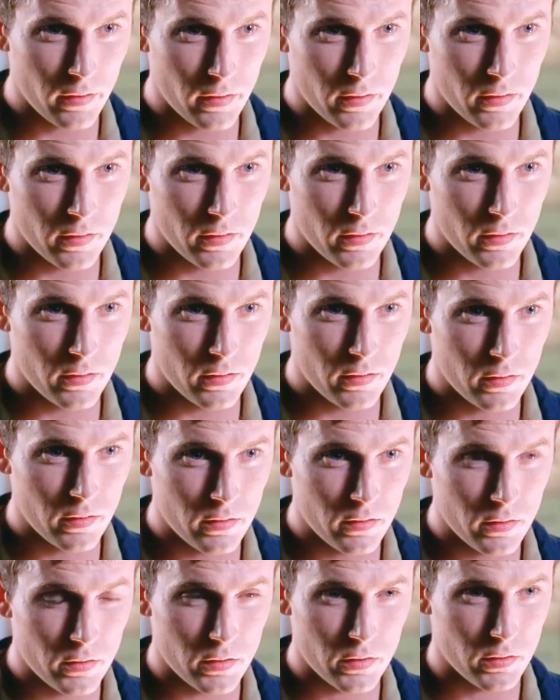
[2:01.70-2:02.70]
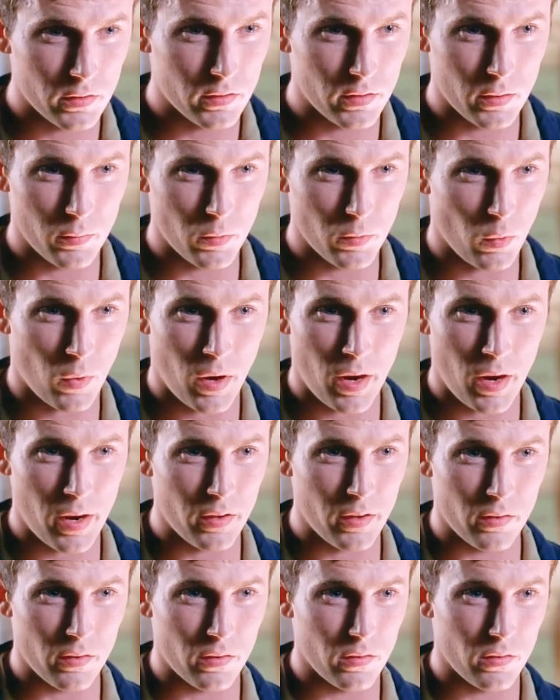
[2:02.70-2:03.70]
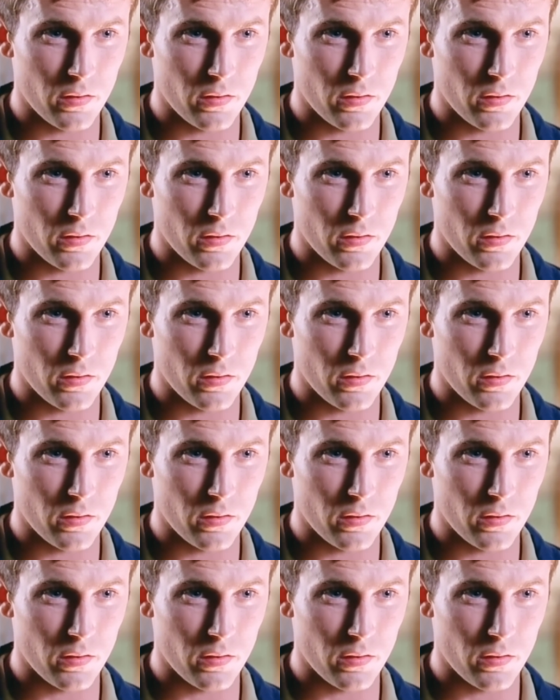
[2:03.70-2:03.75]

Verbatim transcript: reassured her that she must have been